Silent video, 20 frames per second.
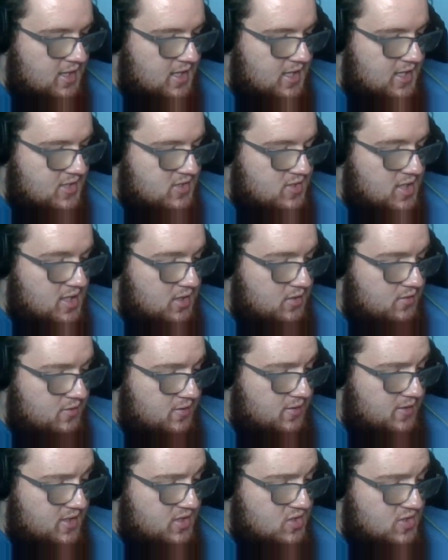It is not
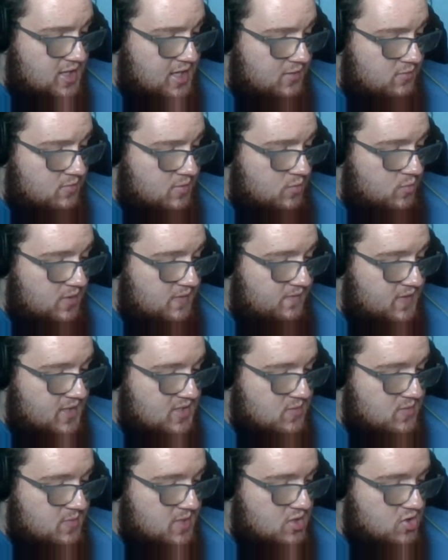clear exactly what
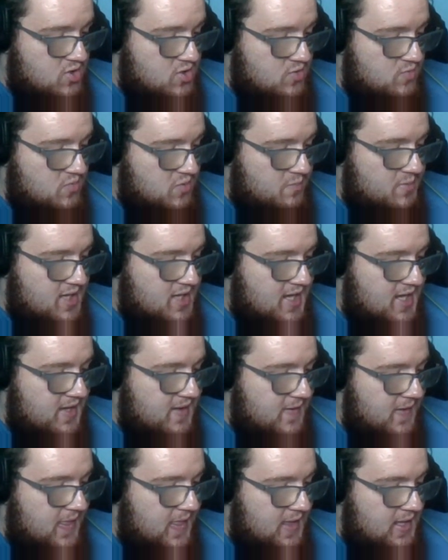these measures will
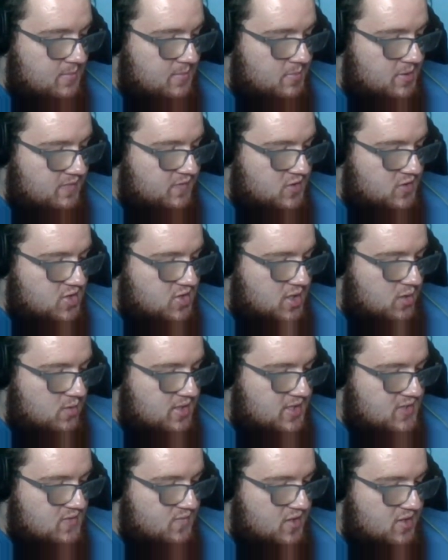be, but the
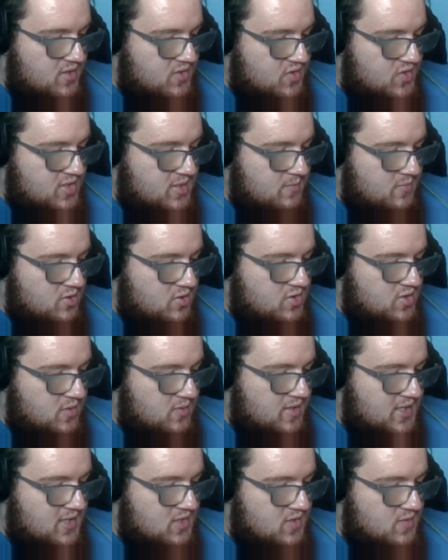tone is very similar
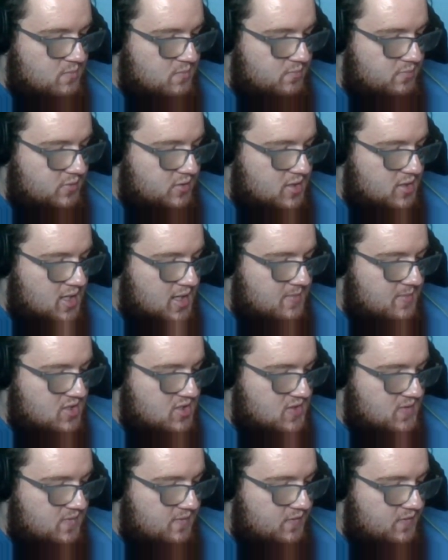to his
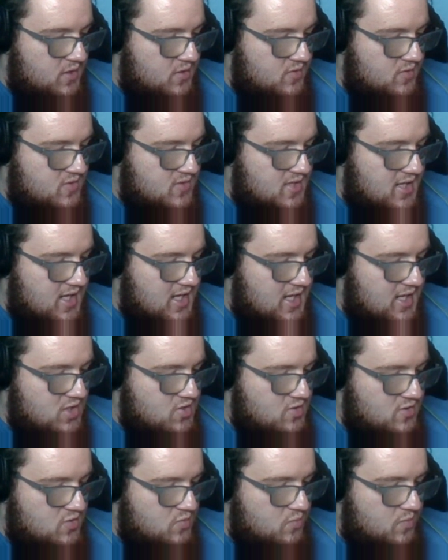comments for those
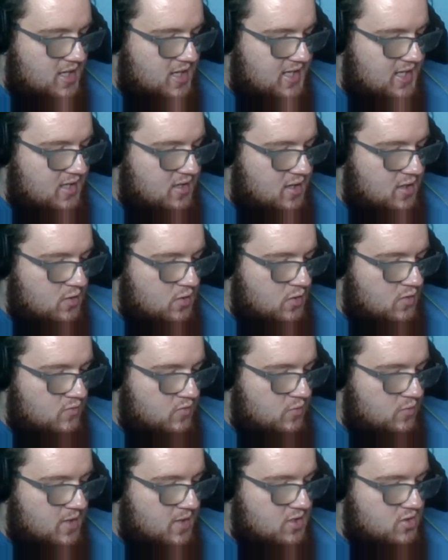anxious waiting on
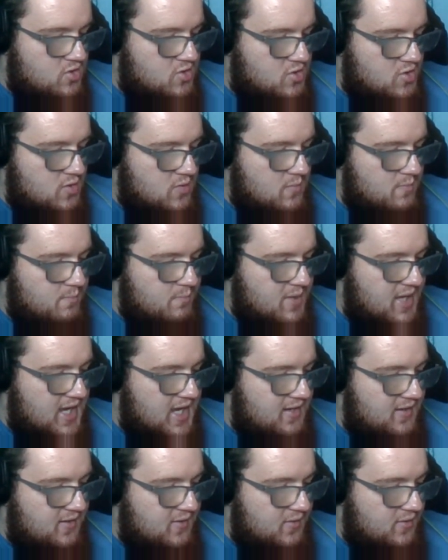Overwatch 2
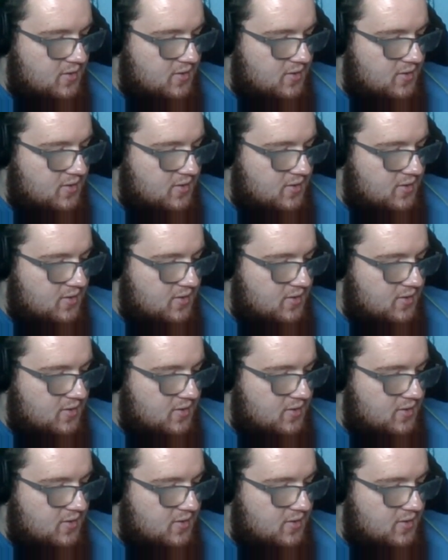beta.